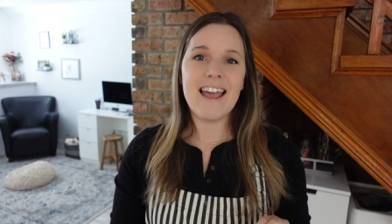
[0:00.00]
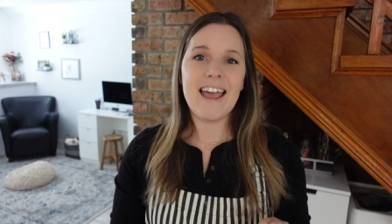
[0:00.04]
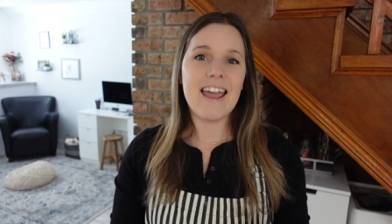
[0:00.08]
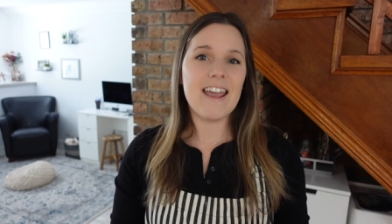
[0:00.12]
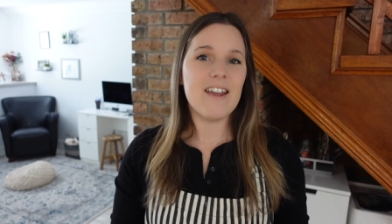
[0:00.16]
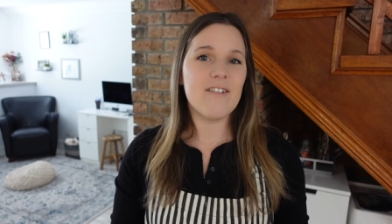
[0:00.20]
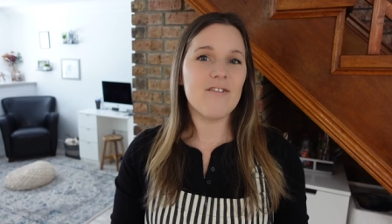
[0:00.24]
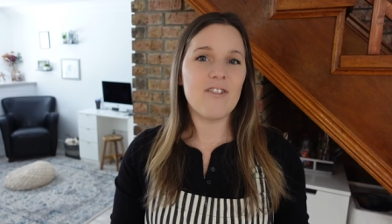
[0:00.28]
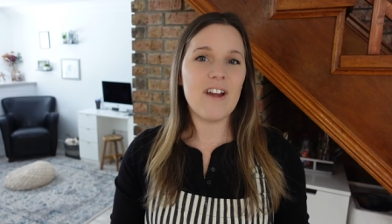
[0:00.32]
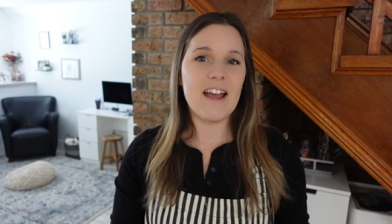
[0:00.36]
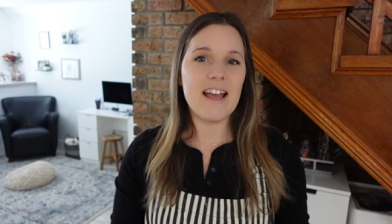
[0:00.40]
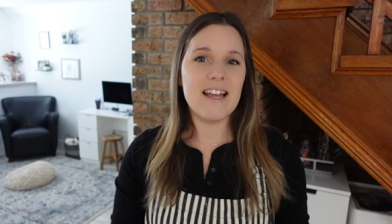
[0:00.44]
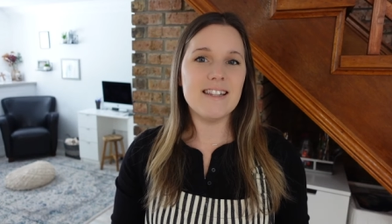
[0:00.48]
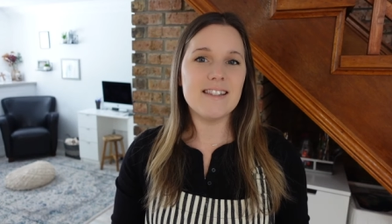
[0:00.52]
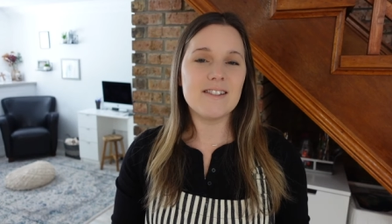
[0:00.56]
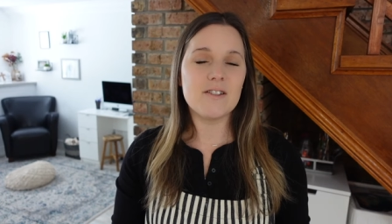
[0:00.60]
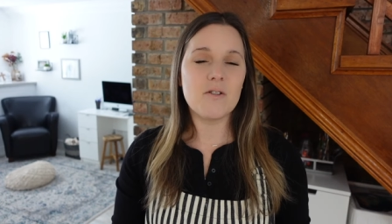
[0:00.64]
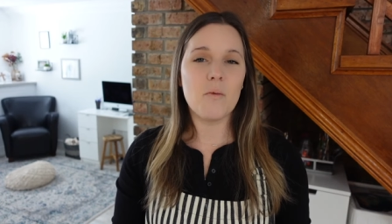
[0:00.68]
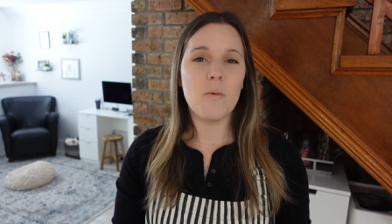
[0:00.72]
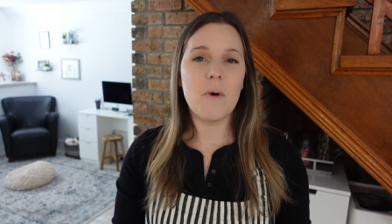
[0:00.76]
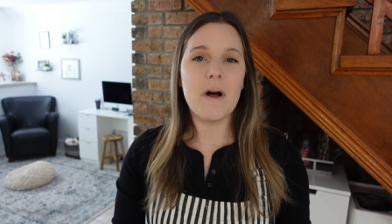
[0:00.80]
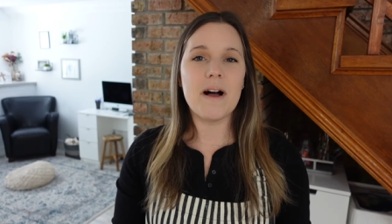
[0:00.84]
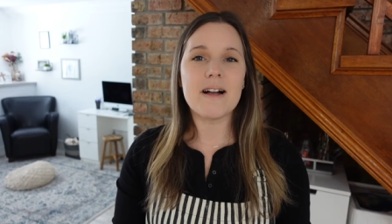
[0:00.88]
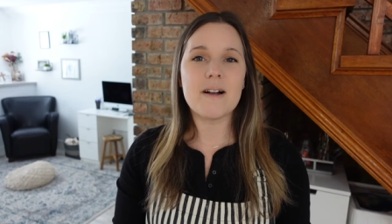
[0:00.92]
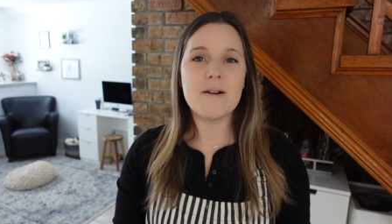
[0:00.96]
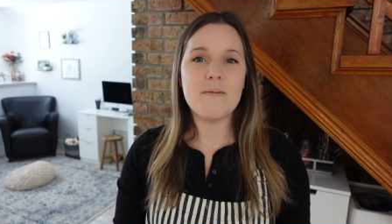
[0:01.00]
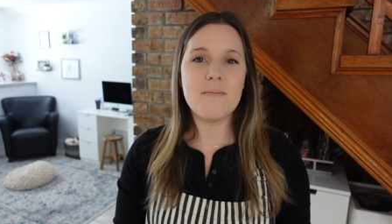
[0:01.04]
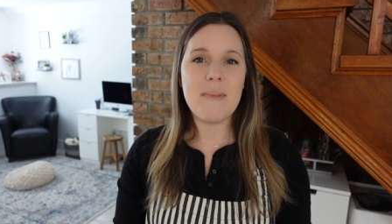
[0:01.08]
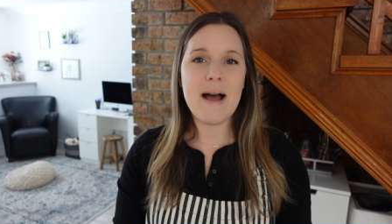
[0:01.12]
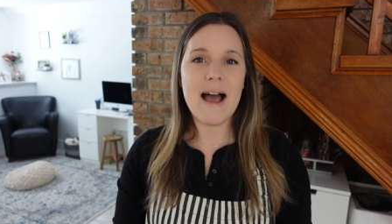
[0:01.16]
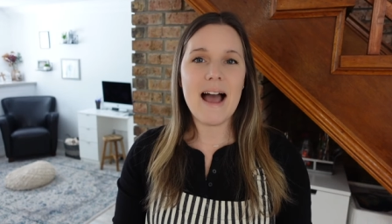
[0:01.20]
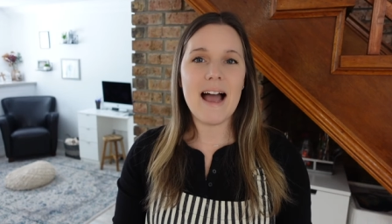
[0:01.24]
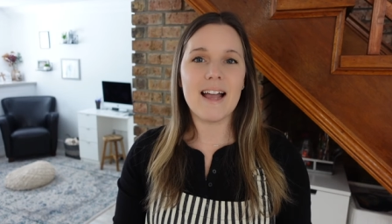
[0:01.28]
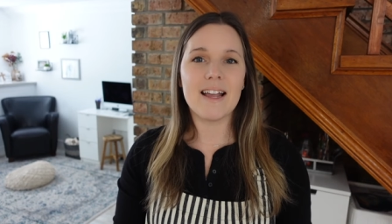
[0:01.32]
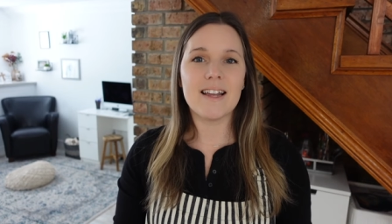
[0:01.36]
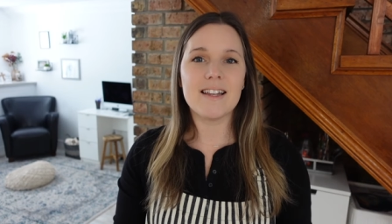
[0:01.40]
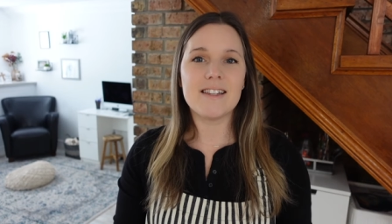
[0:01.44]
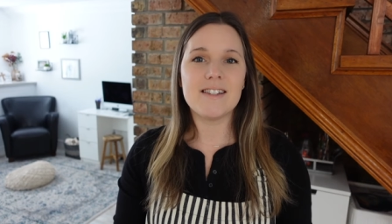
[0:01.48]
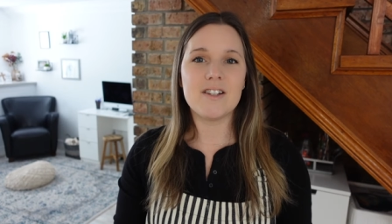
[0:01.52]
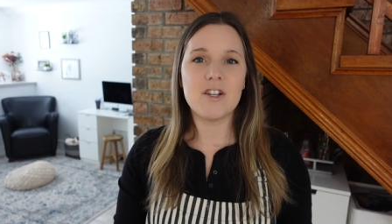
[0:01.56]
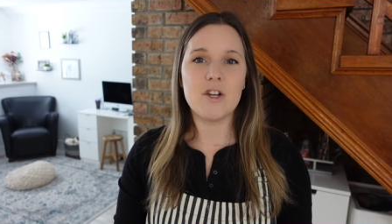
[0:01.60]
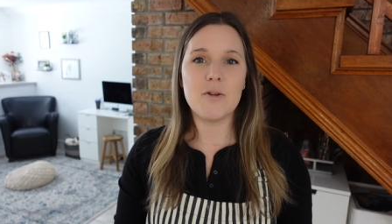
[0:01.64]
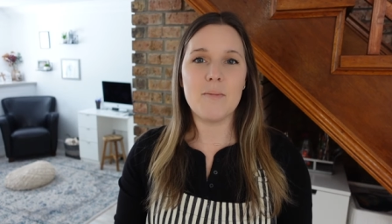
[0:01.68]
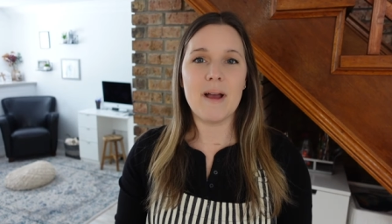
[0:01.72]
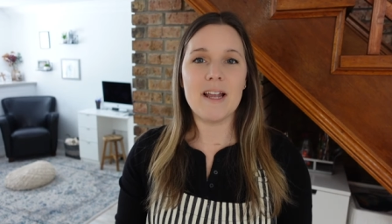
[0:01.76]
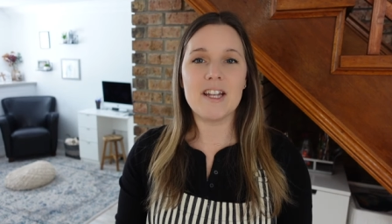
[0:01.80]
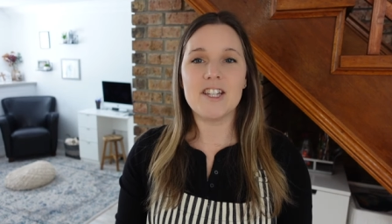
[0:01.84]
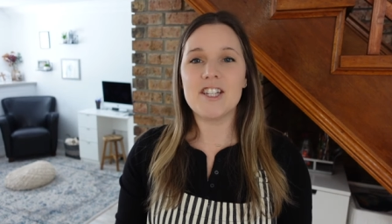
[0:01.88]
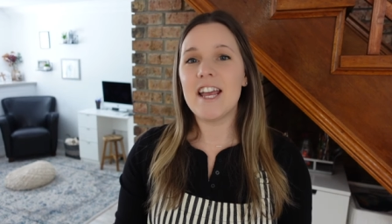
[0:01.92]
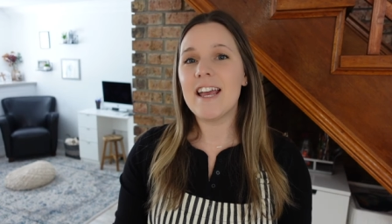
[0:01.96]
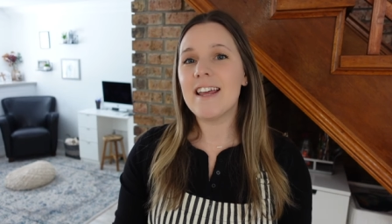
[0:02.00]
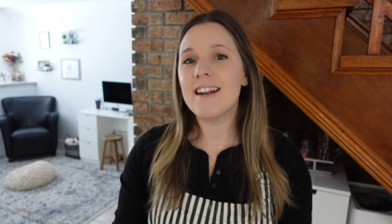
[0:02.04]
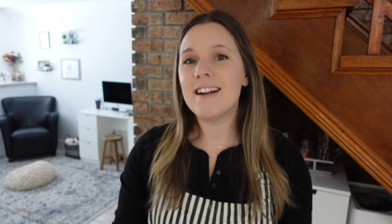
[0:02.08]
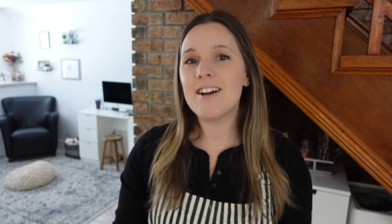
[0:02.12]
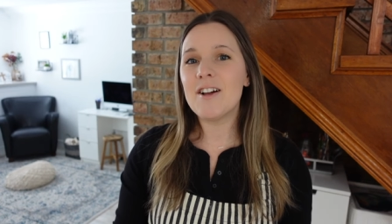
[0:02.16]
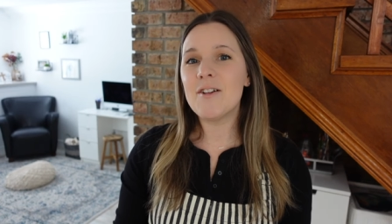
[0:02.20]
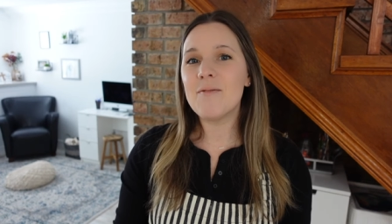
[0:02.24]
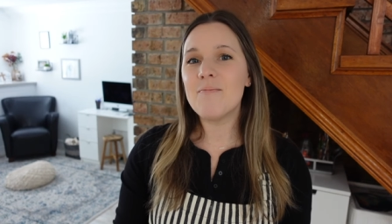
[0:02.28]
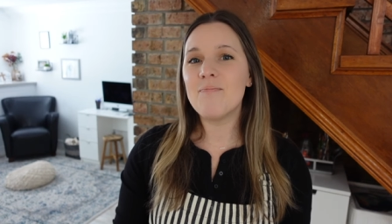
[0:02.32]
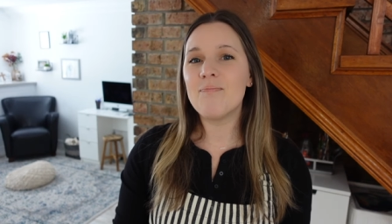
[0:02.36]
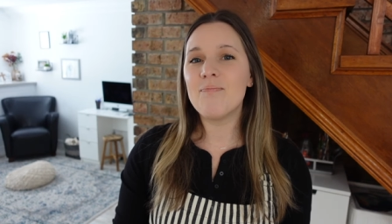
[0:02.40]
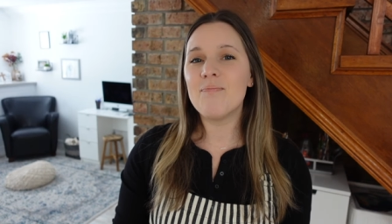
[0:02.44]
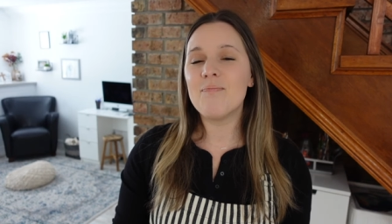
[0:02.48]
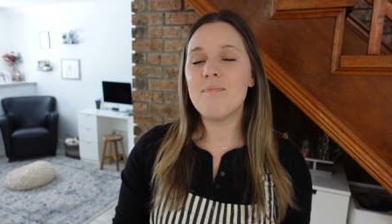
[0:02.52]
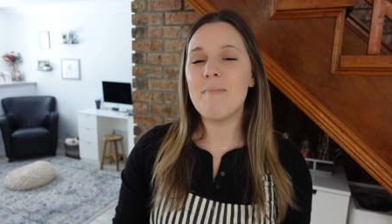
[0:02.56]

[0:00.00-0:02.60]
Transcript: Hey friends, welcome back to my channel.